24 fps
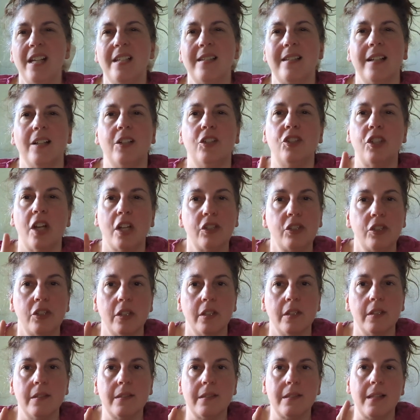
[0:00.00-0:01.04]

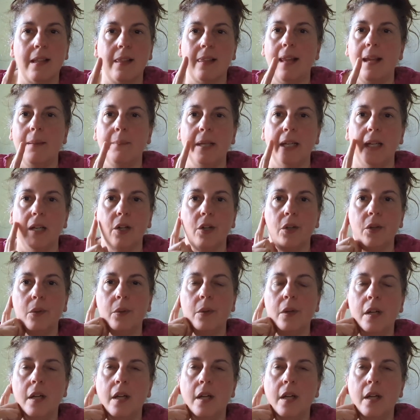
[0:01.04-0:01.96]
suggestions, let me know.